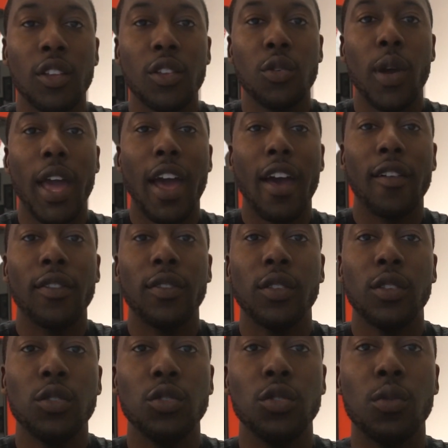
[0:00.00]

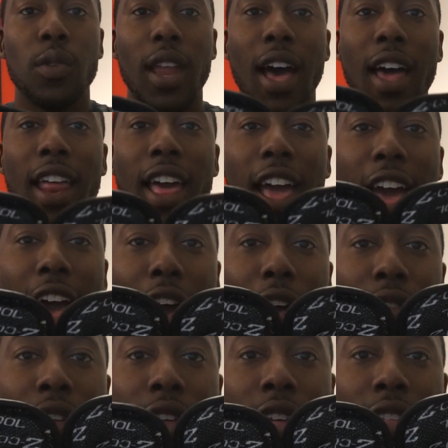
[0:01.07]
you do not
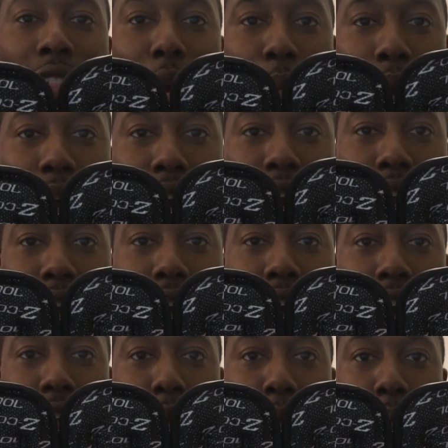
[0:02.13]
have that padding
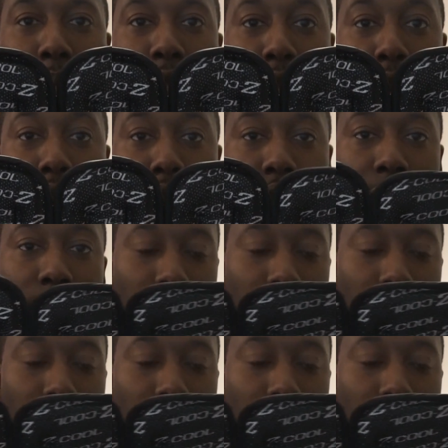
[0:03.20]
on the front